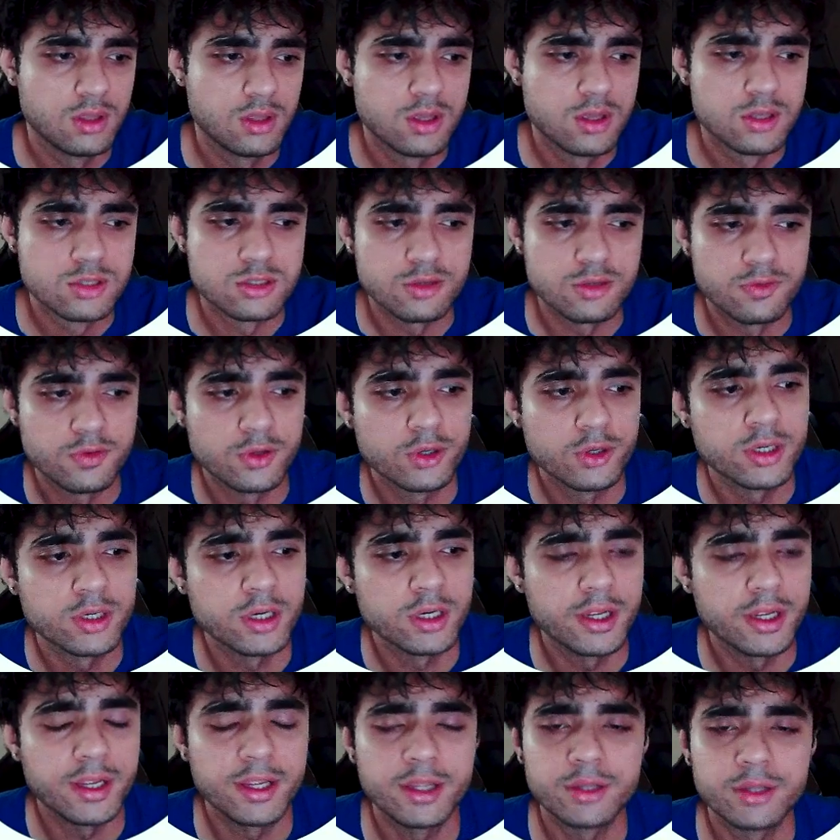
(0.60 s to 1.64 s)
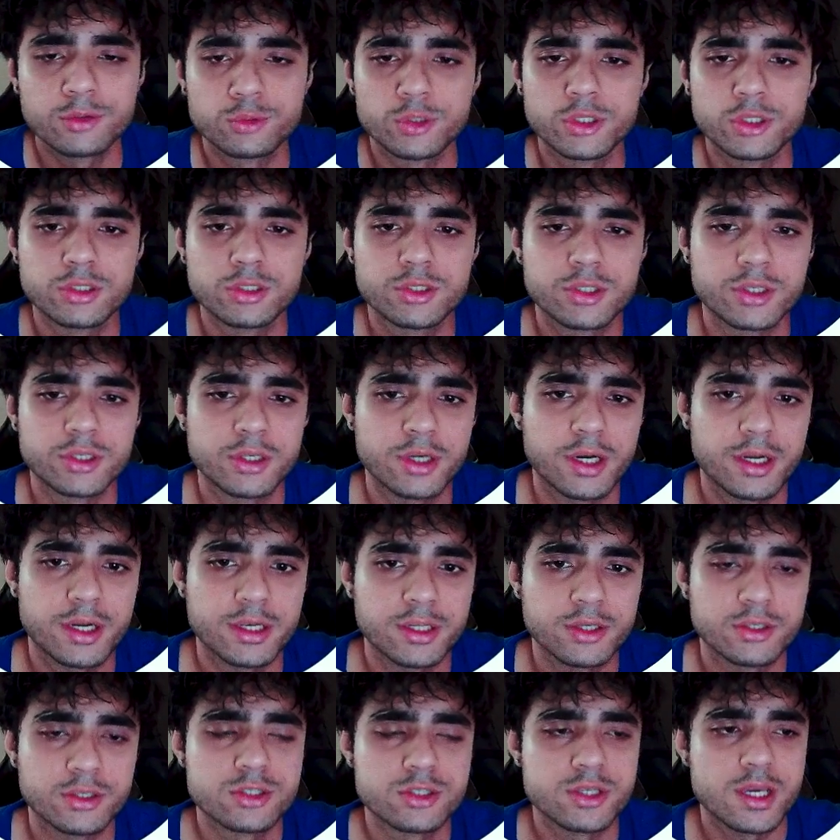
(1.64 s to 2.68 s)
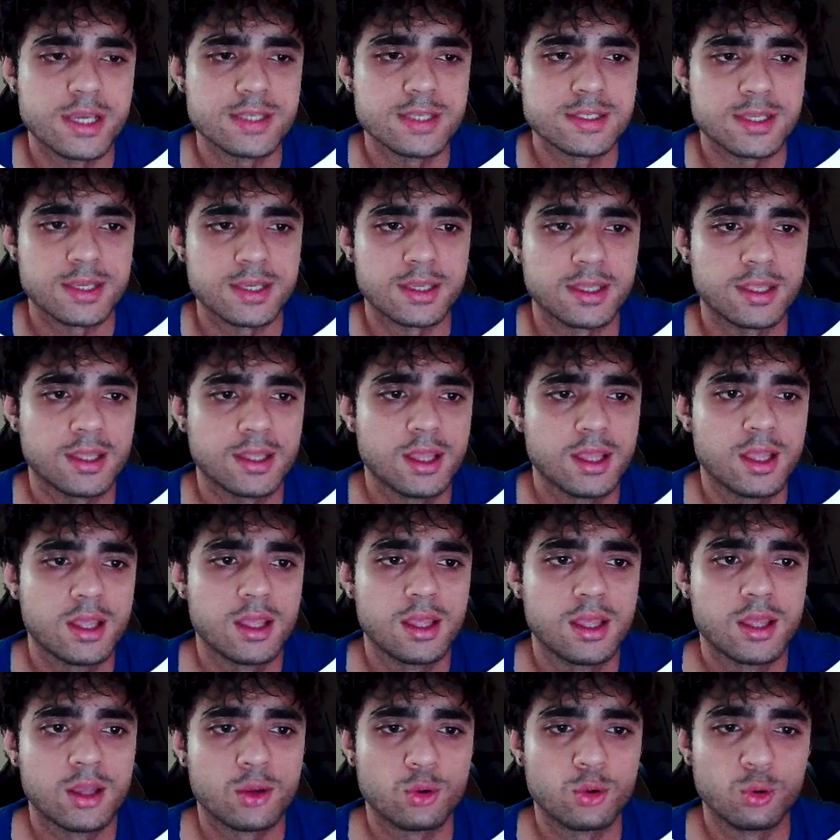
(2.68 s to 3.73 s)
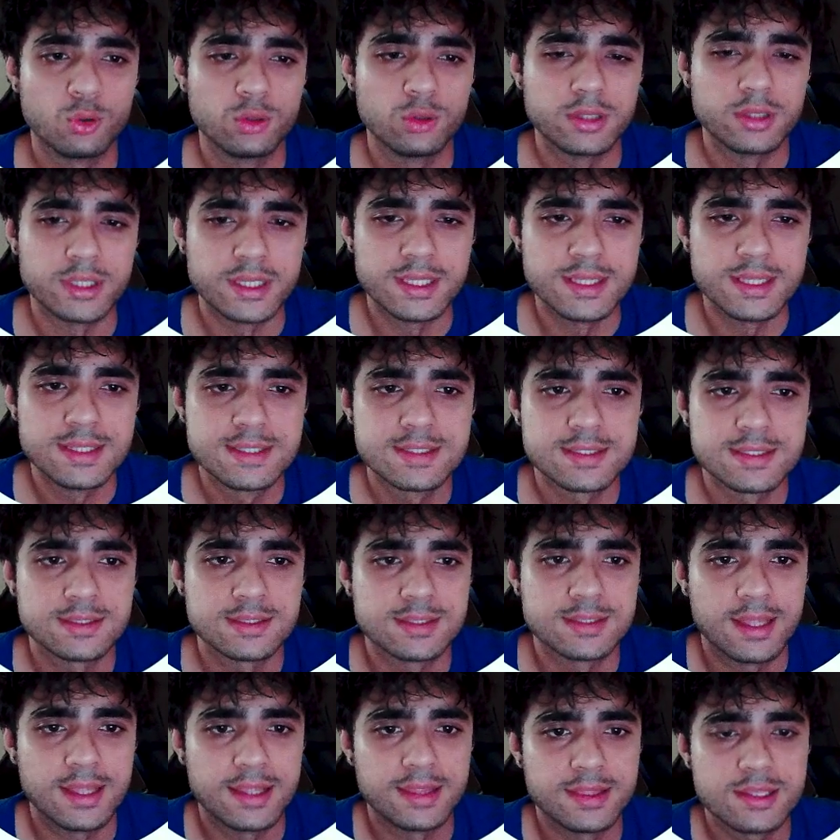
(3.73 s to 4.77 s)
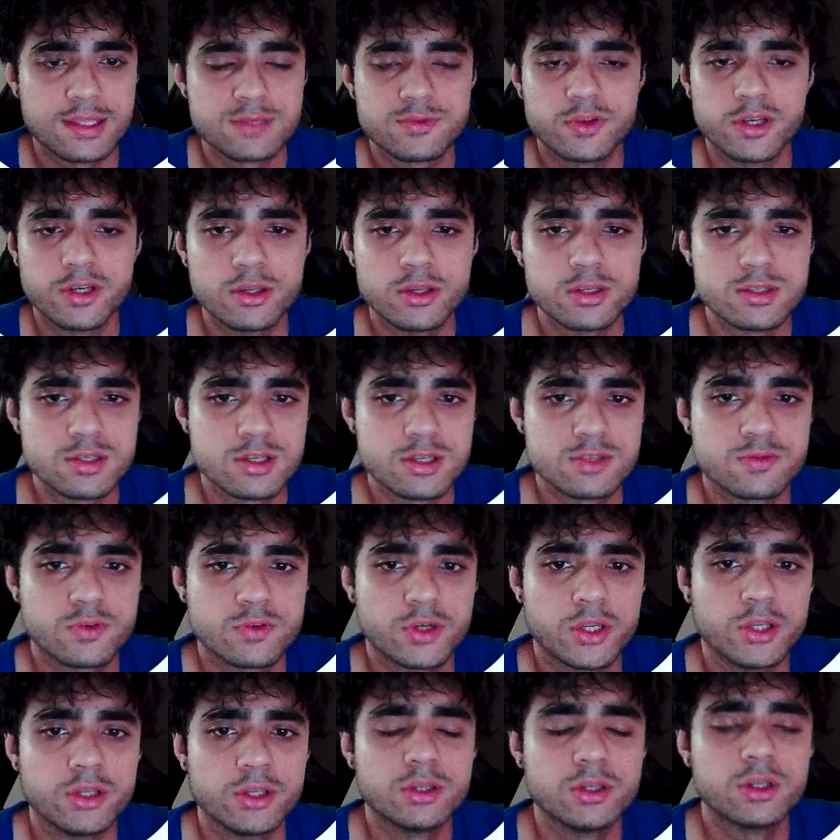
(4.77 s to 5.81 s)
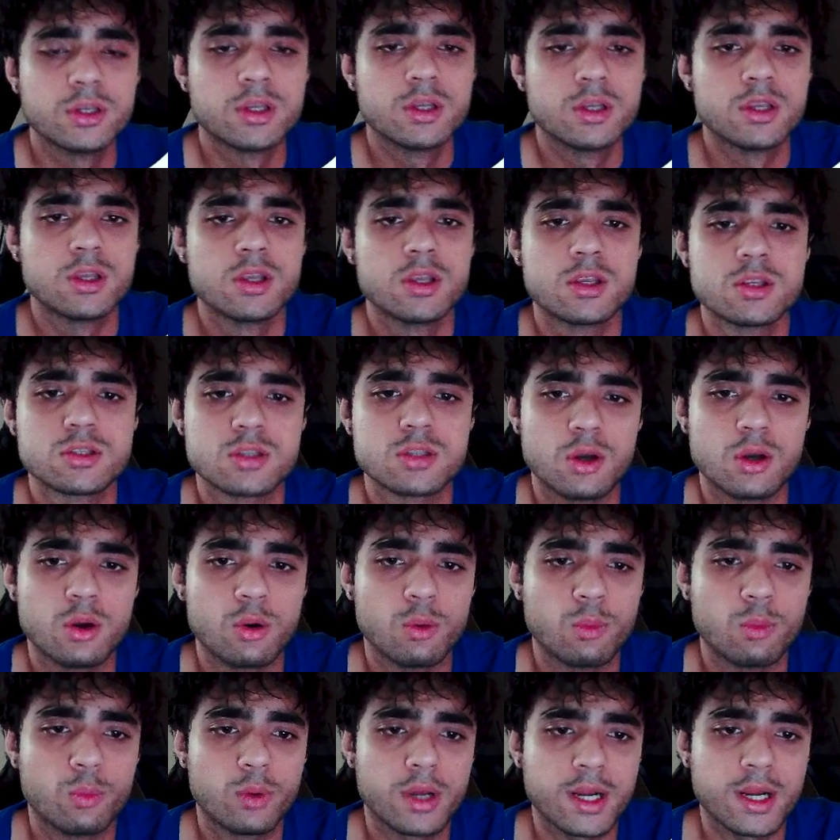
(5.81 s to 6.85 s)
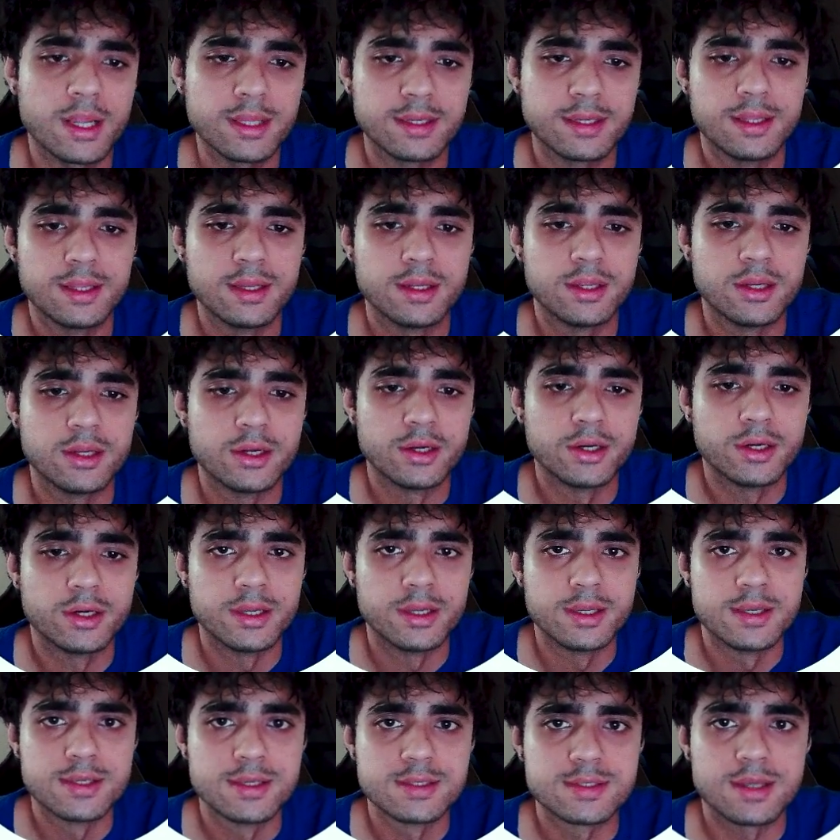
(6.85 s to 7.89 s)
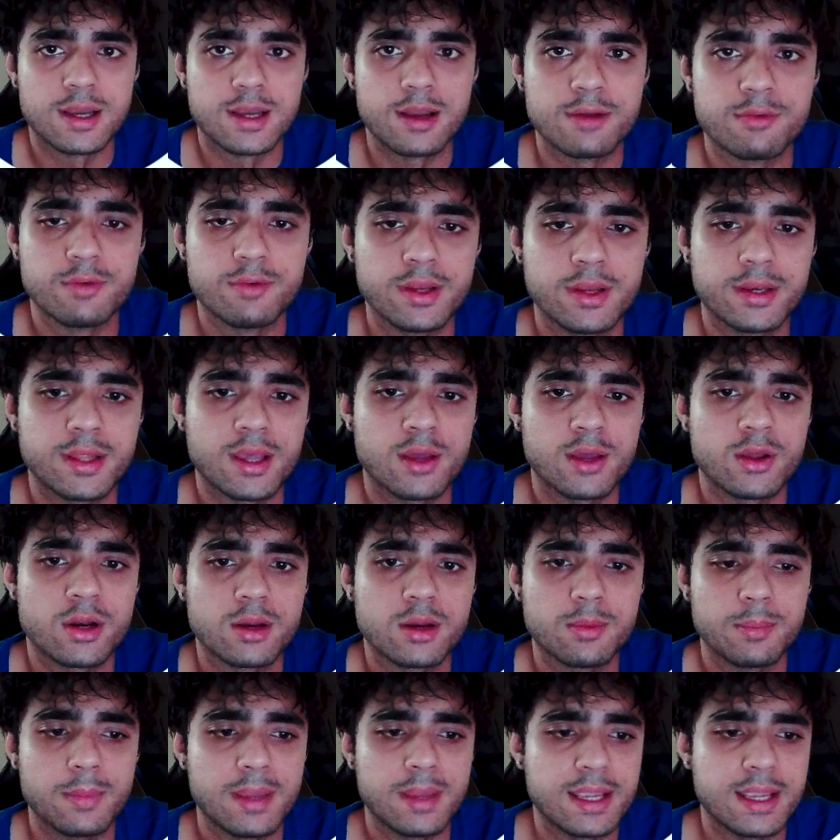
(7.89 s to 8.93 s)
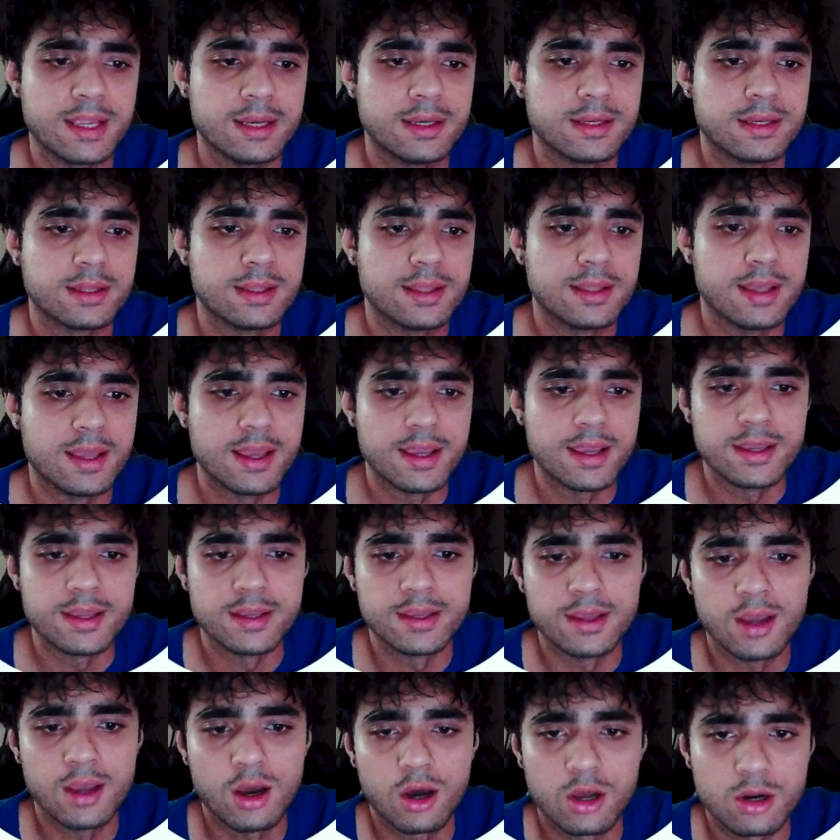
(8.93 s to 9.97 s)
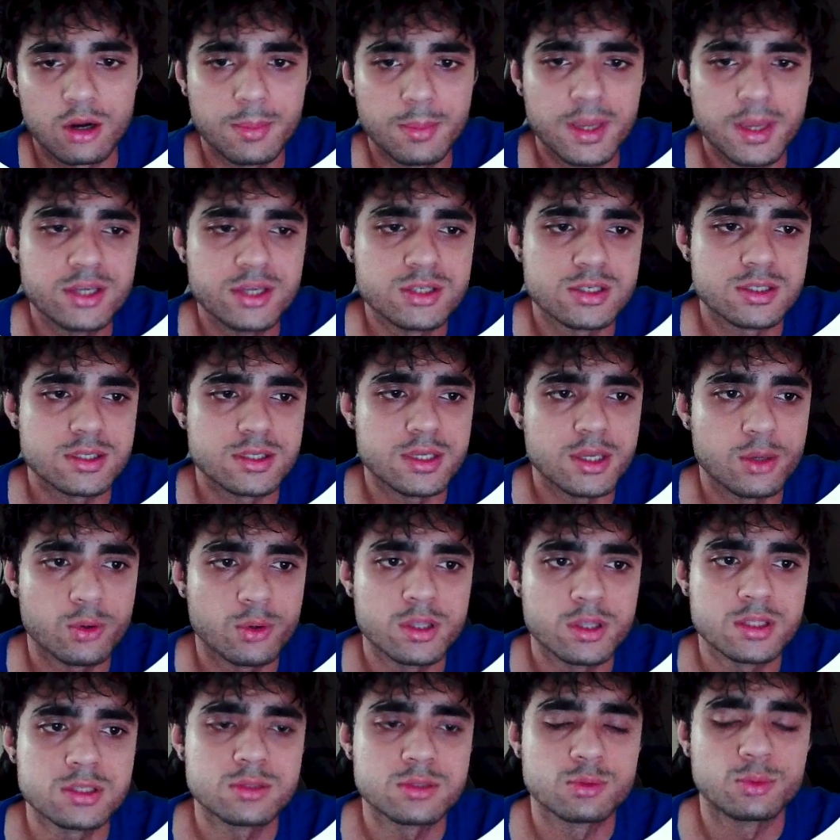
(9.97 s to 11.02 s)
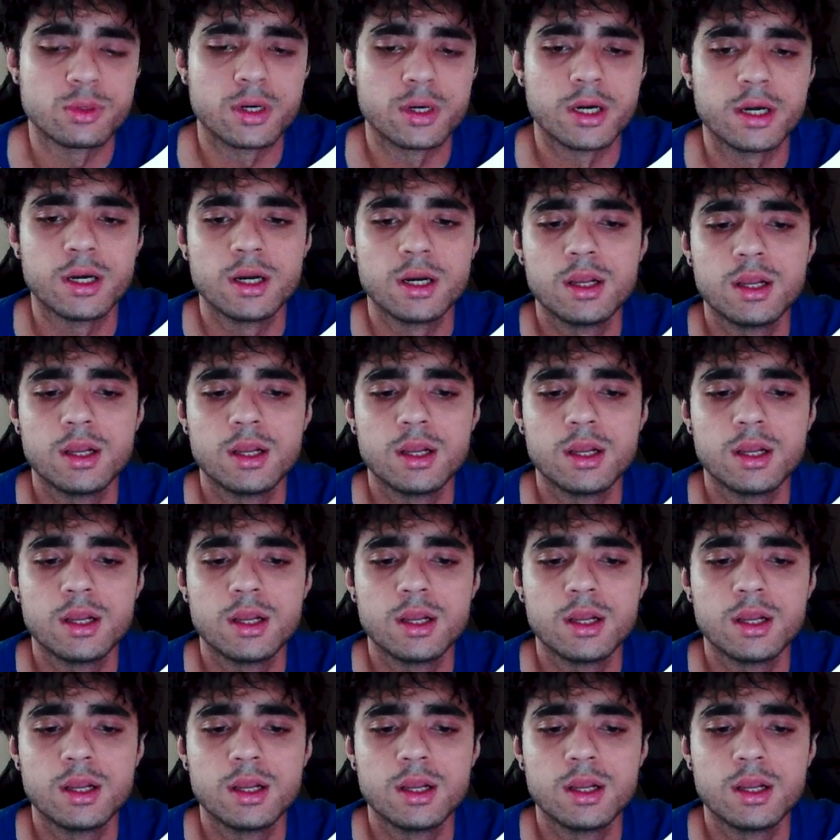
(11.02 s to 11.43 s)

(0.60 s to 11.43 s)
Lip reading: So if you're a realtor and you're chasing cold leads, then this video is just for you. So what I did here is I went out and made a automation sequence where